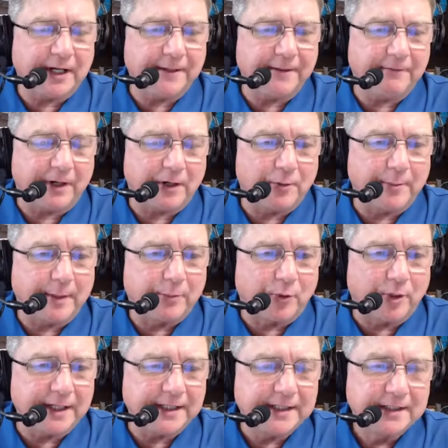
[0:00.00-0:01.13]
If I remember
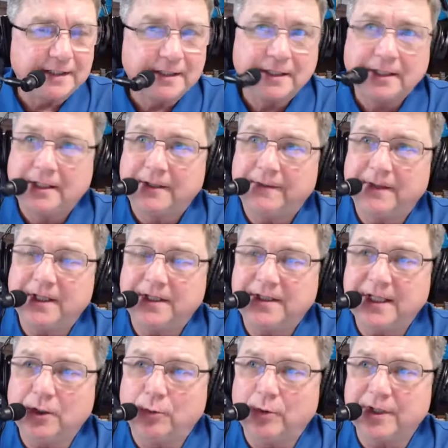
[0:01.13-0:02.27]
right, the
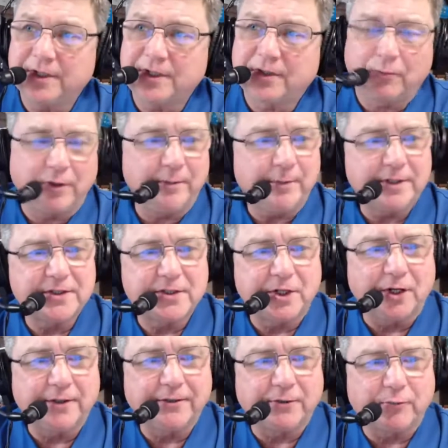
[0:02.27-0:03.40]
deal was 3 months
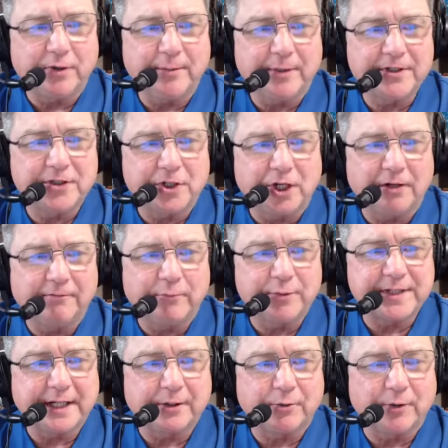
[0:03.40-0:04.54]
on, 3 months off.
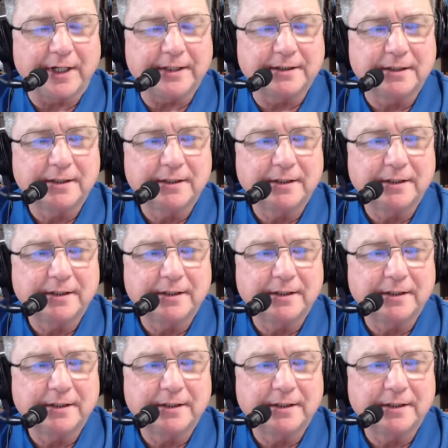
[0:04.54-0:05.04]
Was that correct?